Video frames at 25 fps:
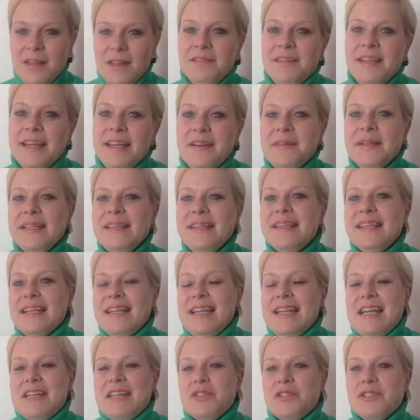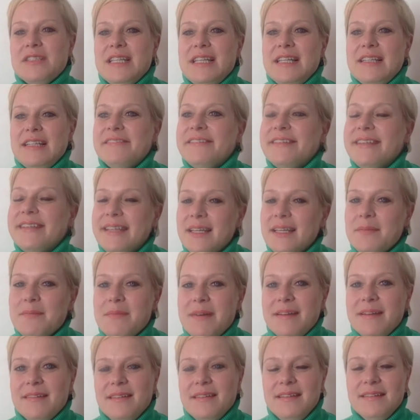their international team
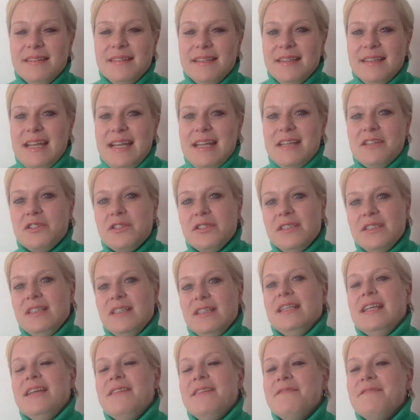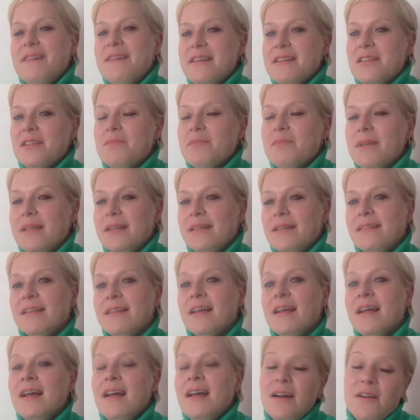and international investment
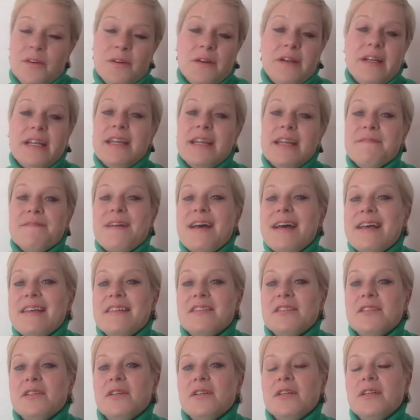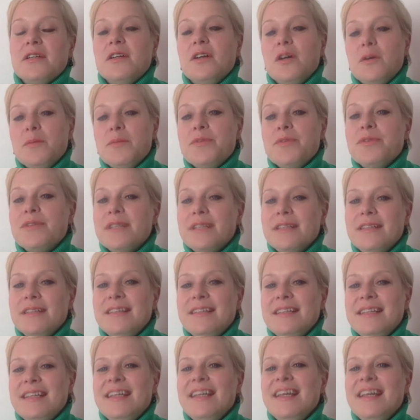or investor
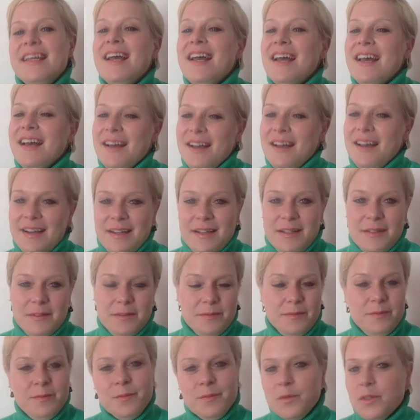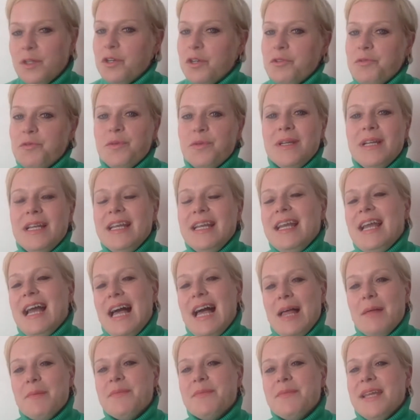community could really
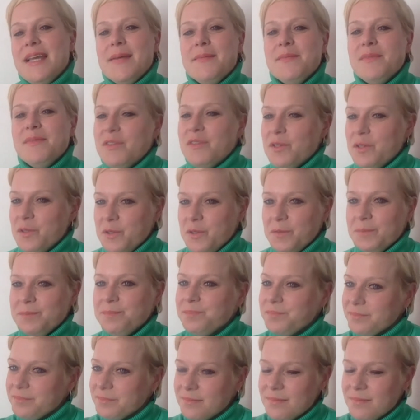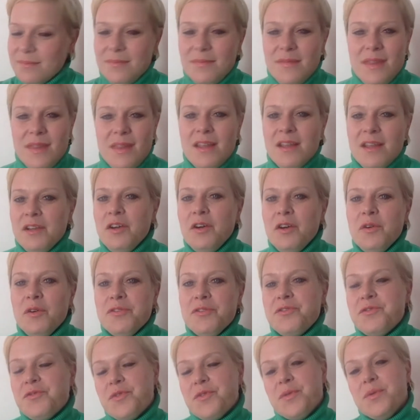help them to go
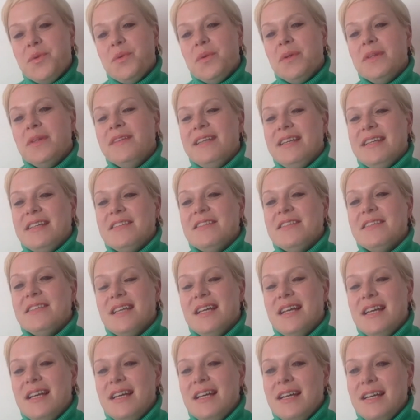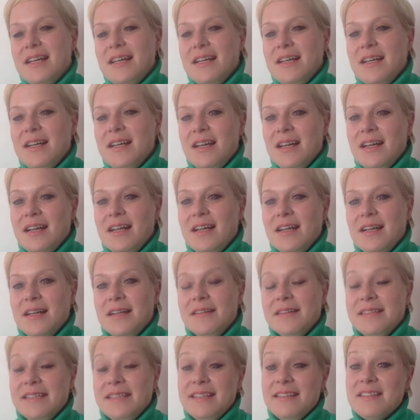through these
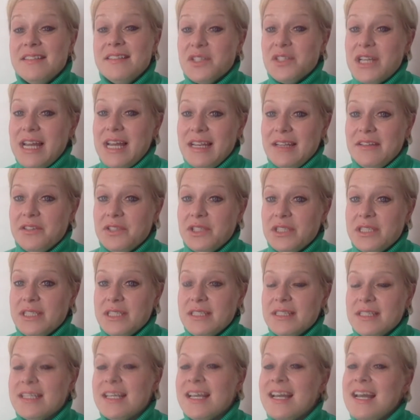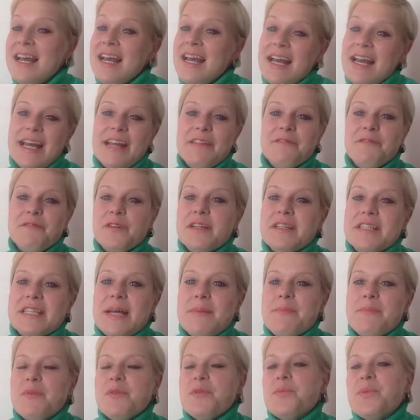challenges. And for
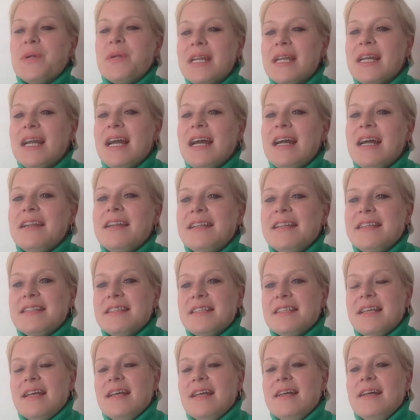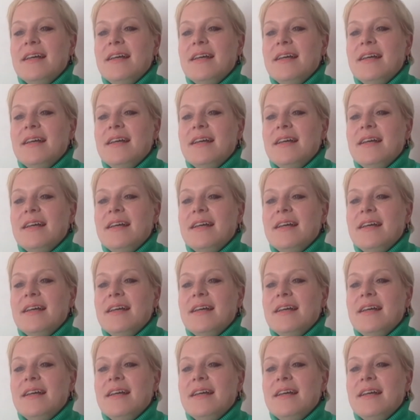example, Ricard is